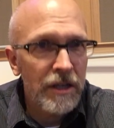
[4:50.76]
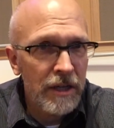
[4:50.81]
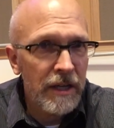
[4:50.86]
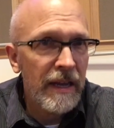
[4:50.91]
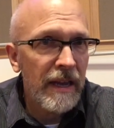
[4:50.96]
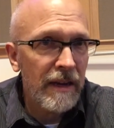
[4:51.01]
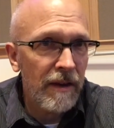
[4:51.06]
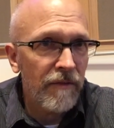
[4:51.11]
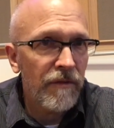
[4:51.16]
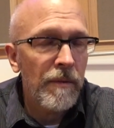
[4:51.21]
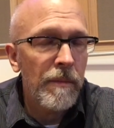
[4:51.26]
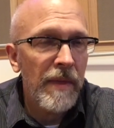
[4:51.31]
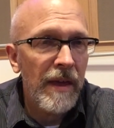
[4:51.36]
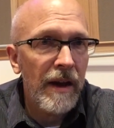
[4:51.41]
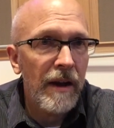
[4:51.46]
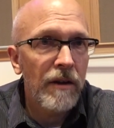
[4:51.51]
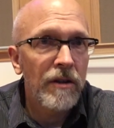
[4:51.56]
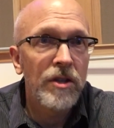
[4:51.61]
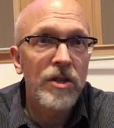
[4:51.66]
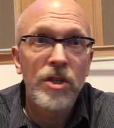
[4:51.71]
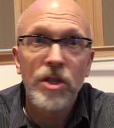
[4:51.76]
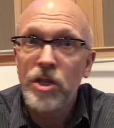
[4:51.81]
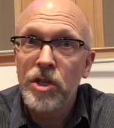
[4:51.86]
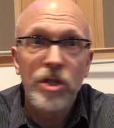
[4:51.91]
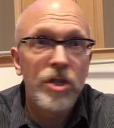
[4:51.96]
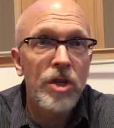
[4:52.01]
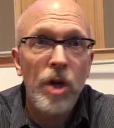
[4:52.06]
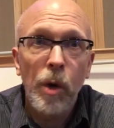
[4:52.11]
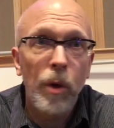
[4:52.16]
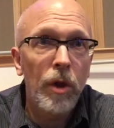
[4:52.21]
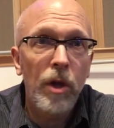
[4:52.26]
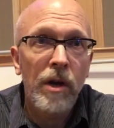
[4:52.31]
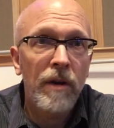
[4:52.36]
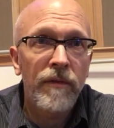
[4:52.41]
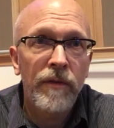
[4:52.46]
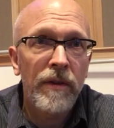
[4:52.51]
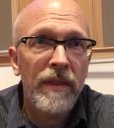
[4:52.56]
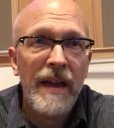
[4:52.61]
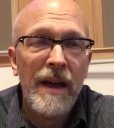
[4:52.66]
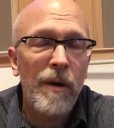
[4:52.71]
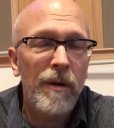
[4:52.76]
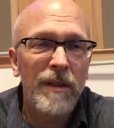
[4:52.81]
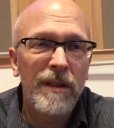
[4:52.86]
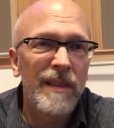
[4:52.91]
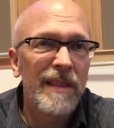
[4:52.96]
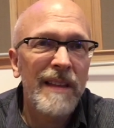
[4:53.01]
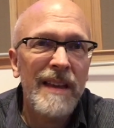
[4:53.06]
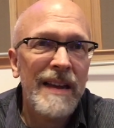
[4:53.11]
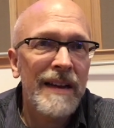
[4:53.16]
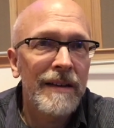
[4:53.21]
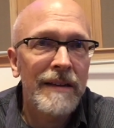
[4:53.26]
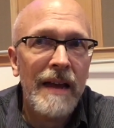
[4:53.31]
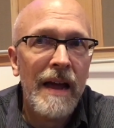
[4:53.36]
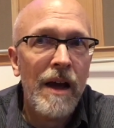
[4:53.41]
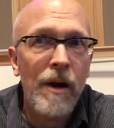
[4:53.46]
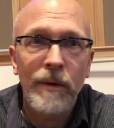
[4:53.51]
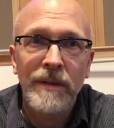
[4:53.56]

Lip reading: get it from there. Don't look for that link now,